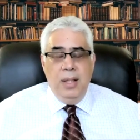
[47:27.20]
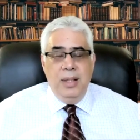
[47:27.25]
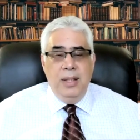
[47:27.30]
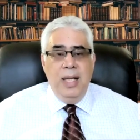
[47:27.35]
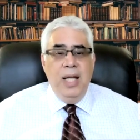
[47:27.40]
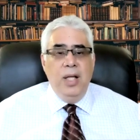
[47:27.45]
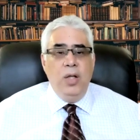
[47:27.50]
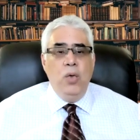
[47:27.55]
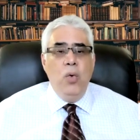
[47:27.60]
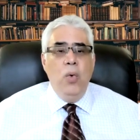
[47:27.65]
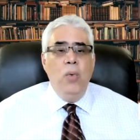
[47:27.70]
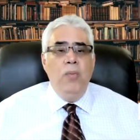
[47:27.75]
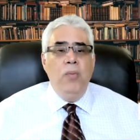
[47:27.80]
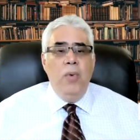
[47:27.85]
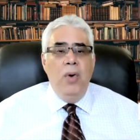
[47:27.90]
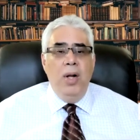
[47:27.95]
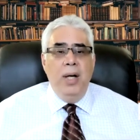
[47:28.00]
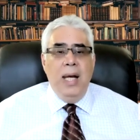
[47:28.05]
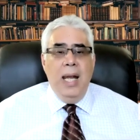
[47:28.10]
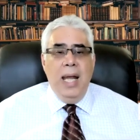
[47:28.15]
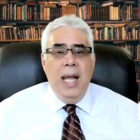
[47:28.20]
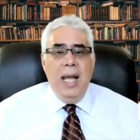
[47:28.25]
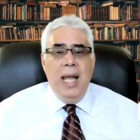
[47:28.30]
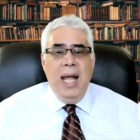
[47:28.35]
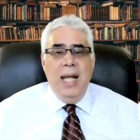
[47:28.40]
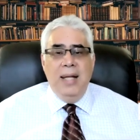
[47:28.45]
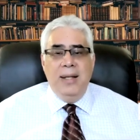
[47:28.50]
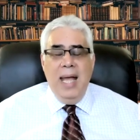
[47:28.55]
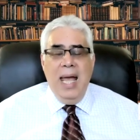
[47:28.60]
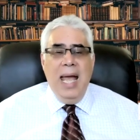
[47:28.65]
They don't want
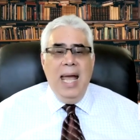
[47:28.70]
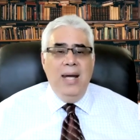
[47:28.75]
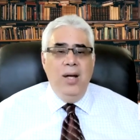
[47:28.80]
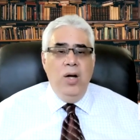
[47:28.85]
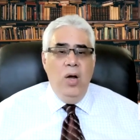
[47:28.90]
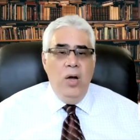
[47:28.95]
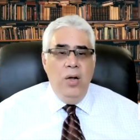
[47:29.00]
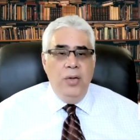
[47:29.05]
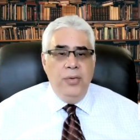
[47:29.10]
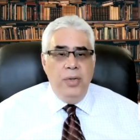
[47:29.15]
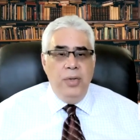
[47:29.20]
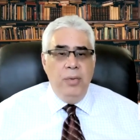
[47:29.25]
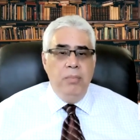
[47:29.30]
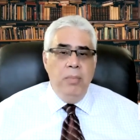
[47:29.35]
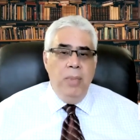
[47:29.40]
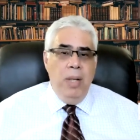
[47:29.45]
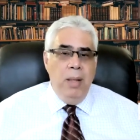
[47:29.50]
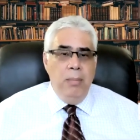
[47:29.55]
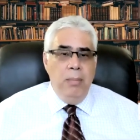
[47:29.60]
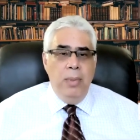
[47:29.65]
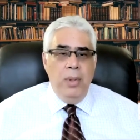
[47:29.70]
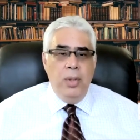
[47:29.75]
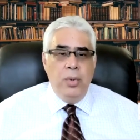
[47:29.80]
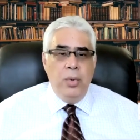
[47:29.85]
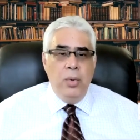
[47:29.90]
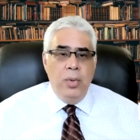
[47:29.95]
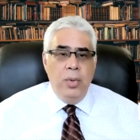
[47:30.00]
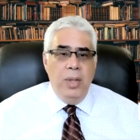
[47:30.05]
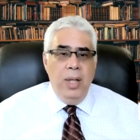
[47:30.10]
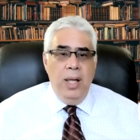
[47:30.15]
add another member
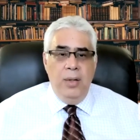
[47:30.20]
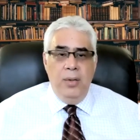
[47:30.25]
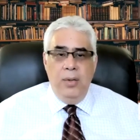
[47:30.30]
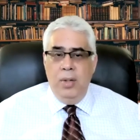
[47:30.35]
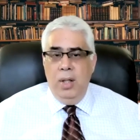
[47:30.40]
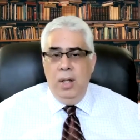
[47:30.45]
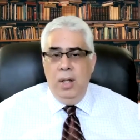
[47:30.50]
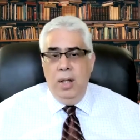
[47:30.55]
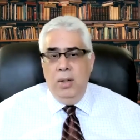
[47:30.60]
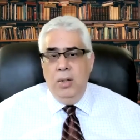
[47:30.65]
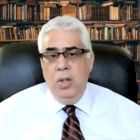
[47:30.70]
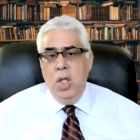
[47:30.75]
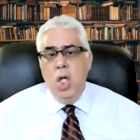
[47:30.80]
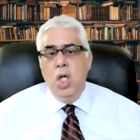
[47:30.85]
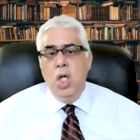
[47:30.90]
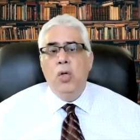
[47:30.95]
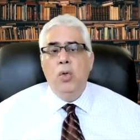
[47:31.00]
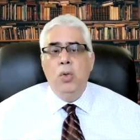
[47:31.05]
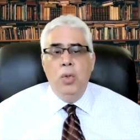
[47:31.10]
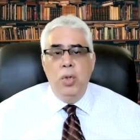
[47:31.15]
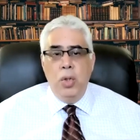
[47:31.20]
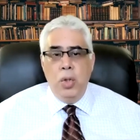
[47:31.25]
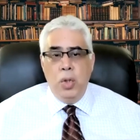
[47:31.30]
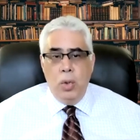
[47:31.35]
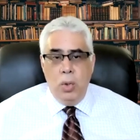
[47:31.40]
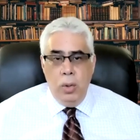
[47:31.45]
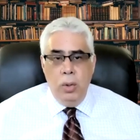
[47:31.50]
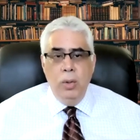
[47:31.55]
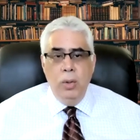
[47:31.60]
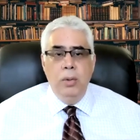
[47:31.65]
to their uh, nuclear
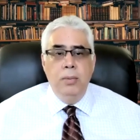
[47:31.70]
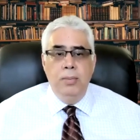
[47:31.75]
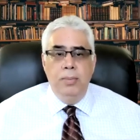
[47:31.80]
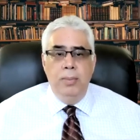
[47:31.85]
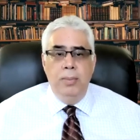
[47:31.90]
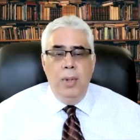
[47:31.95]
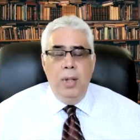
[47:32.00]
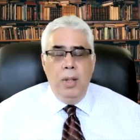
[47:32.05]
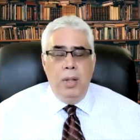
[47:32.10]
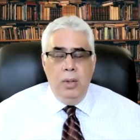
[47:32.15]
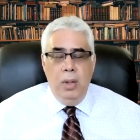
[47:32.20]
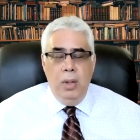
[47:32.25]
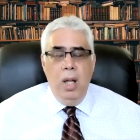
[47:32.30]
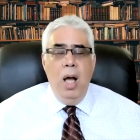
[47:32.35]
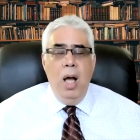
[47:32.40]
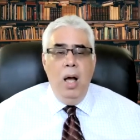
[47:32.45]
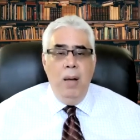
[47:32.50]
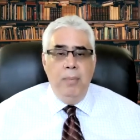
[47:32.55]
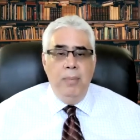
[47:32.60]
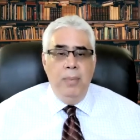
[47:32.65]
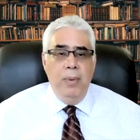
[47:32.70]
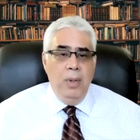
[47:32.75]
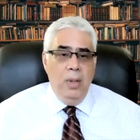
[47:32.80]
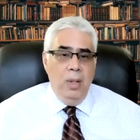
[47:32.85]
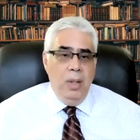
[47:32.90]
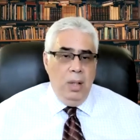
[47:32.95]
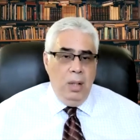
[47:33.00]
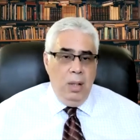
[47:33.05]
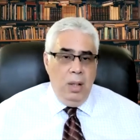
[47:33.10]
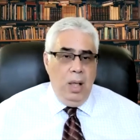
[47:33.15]
club, uh, club
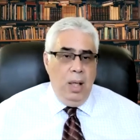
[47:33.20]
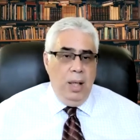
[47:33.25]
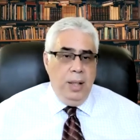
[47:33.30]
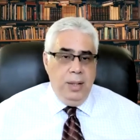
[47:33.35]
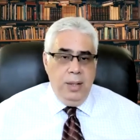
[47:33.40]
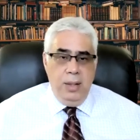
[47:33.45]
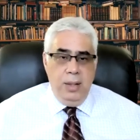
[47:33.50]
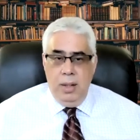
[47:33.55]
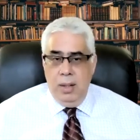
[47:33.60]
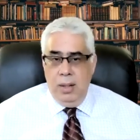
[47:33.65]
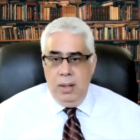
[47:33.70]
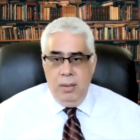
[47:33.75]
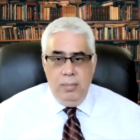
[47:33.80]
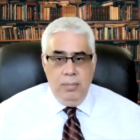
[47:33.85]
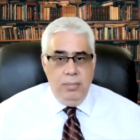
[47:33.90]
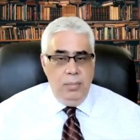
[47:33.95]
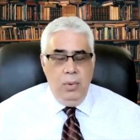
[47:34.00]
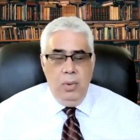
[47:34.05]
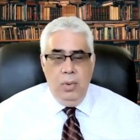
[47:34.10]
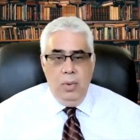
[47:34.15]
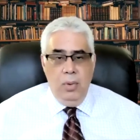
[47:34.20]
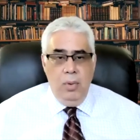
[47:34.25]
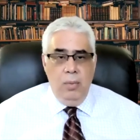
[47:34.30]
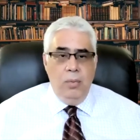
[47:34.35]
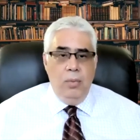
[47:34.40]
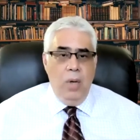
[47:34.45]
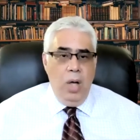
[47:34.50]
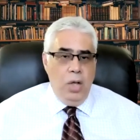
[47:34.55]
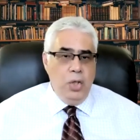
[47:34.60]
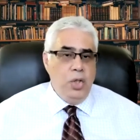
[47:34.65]
like uh, you know
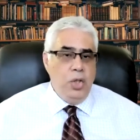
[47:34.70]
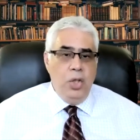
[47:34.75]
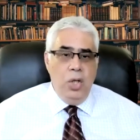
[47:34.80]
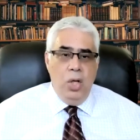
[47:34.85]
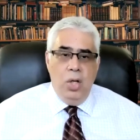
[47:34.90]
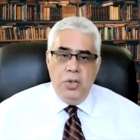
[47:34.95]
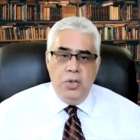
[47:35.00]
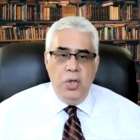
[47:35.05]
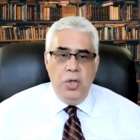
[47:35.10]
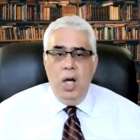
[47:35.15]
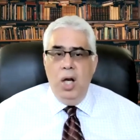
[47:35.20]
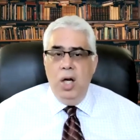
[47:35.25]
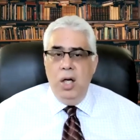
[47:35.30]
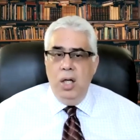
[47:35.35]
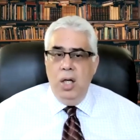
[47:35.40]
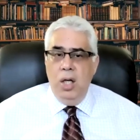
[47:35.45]
Russia, China,